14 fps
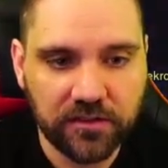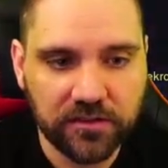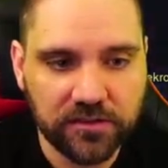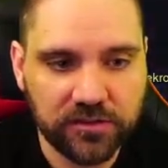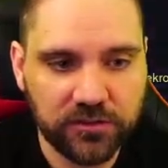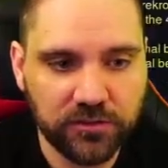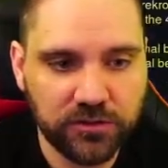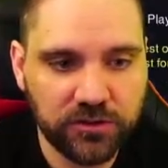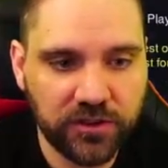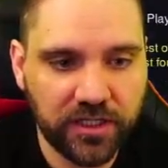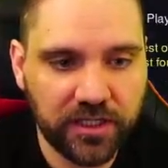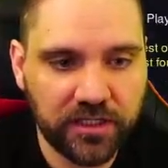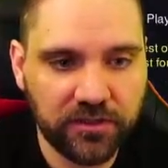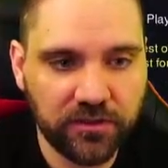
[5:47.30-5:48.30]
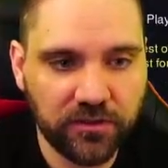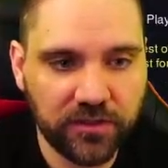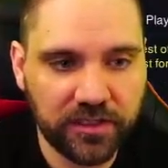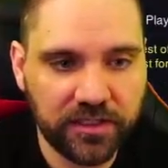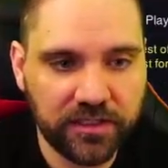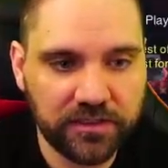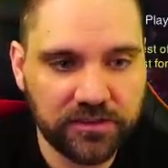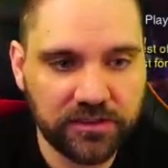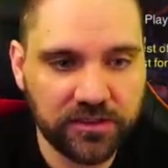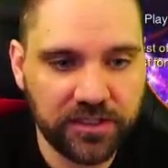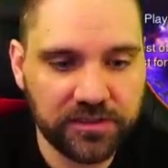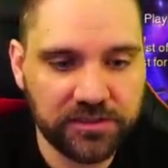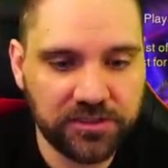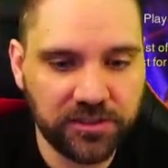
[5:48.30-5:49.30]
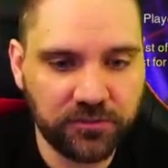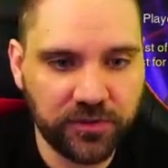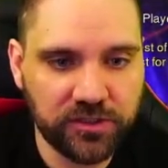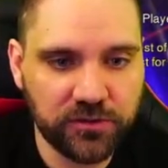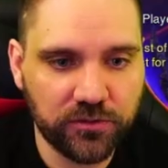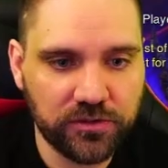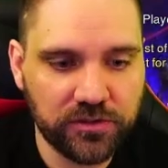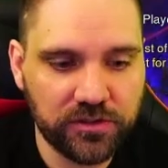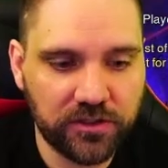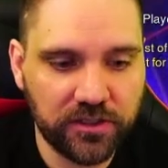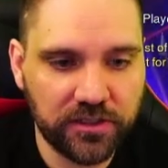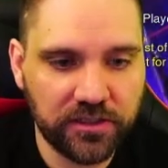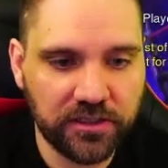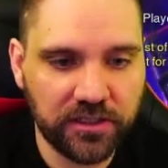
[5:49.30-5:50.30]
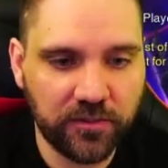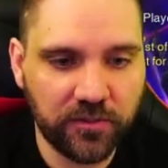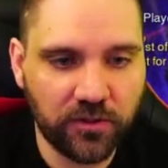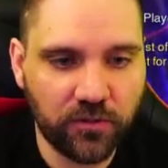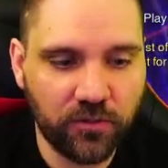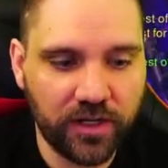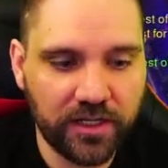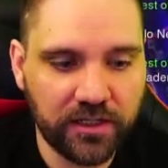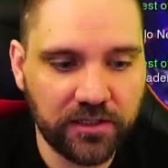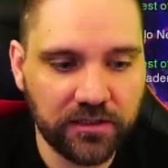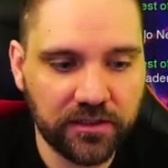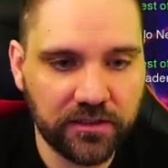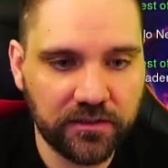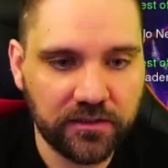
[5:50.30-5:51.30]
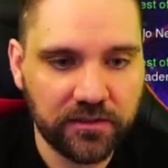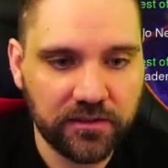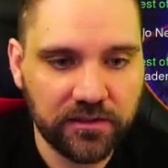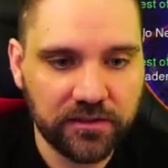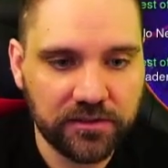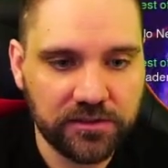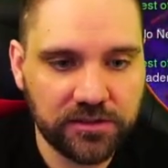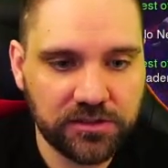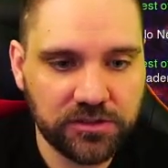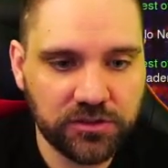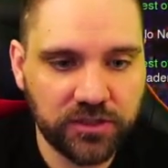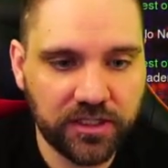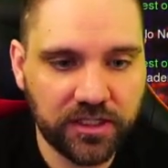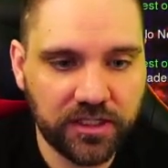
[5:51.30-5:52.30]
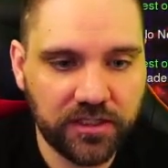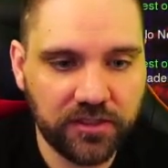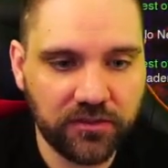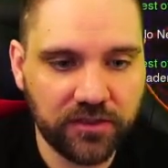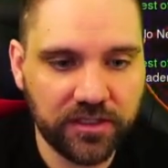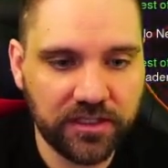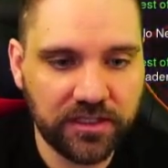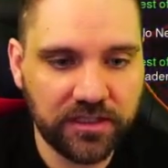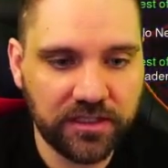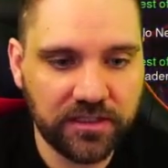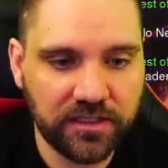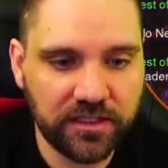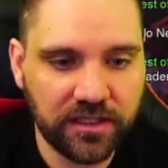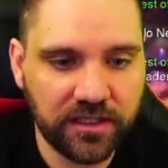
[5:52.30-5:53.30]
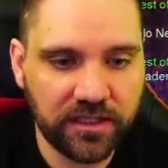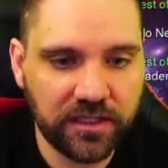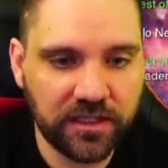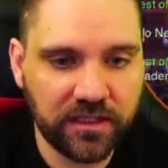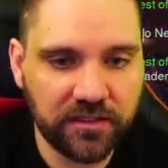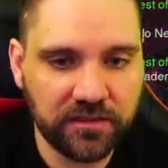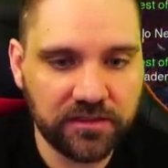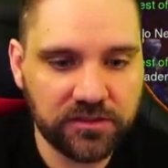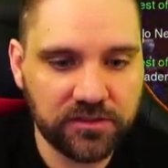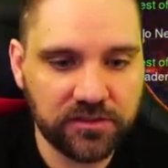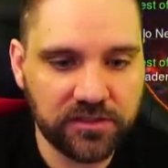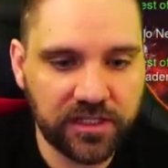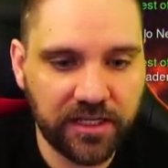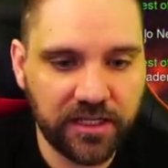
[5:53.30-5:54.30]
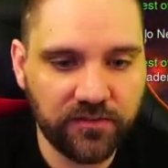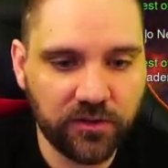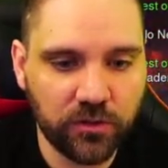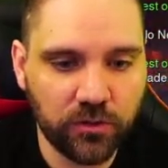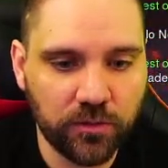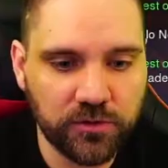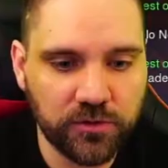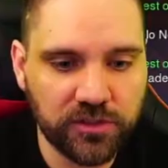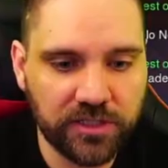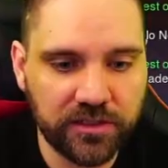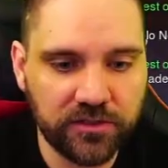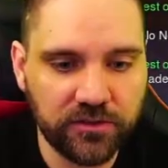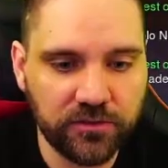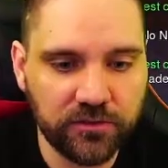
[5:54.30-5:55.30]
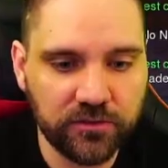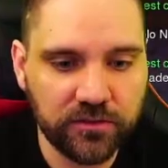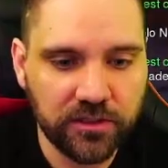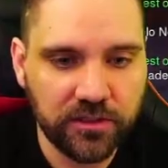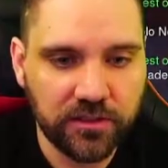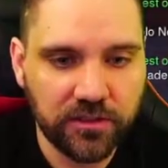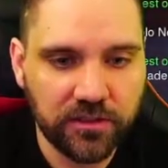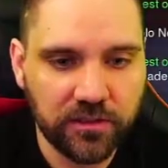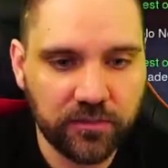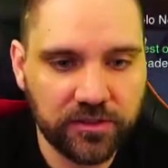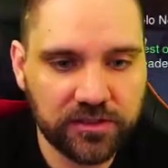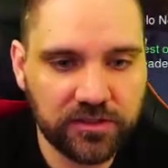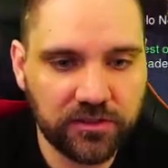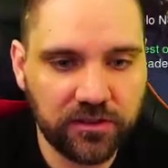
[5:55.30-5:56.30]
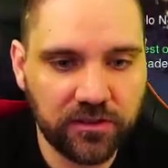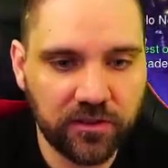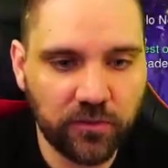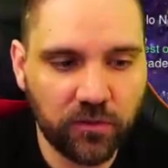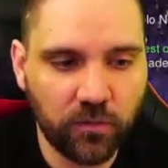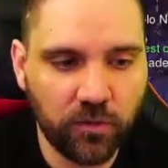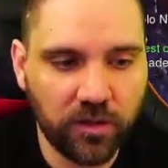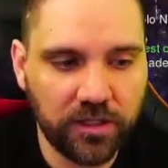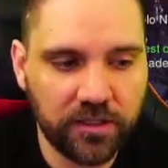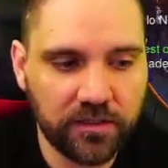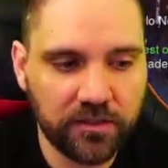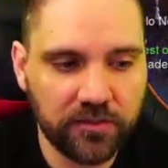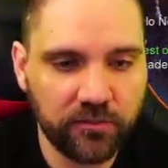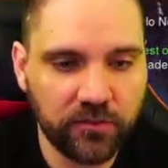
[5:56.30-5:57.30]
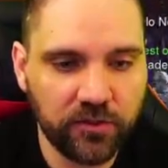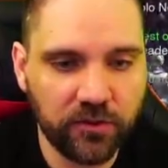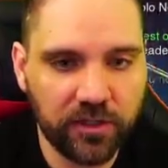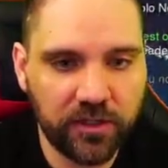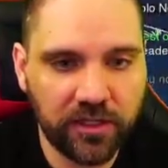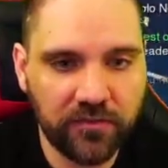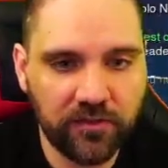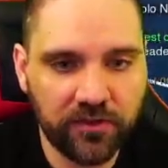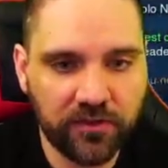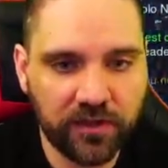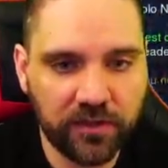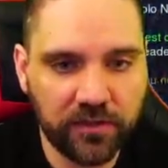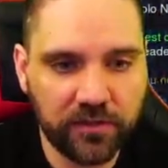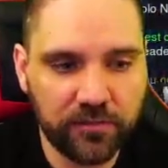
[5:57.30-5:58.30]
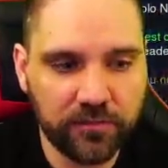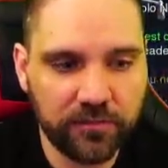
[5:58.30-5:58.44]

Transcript: to try to kill any, to get resource, sorry. And then I'm going to right click just to try to kill anything that I can. As soon as I have a corpse, which I do, I'm going to start number 1ing and blowing everything up.